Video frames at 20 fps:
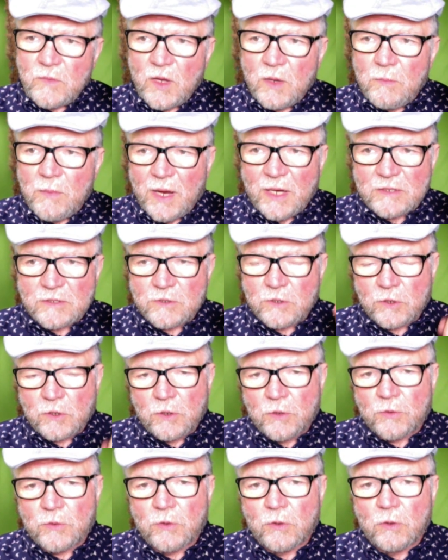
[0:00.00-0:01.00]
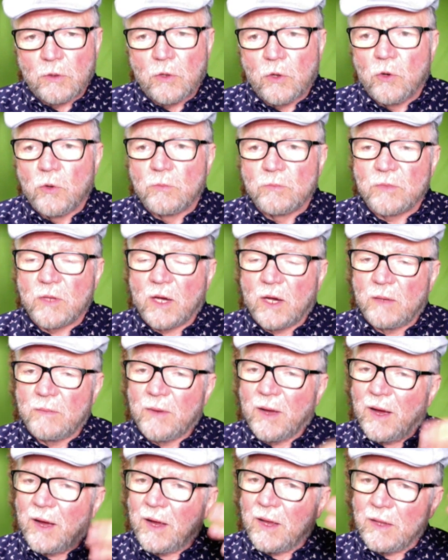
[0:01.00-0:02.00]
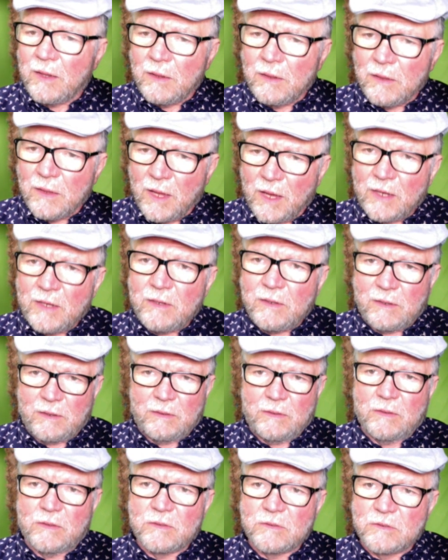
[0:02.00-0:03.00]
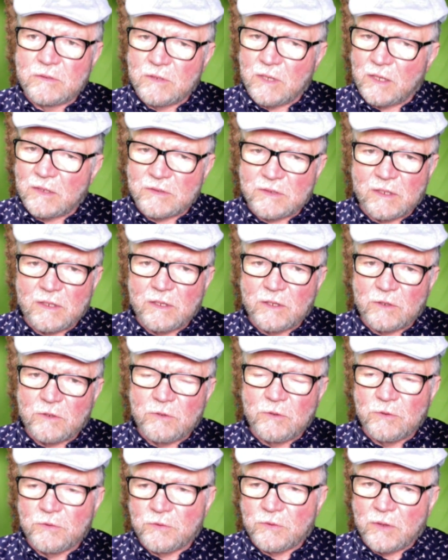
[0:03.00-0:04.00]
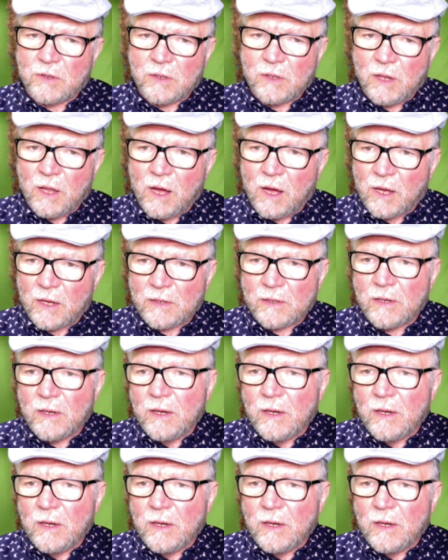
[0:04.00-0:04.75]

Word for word: Master Control Home Time. Now, I like Jaeger-LeCoultre a lot,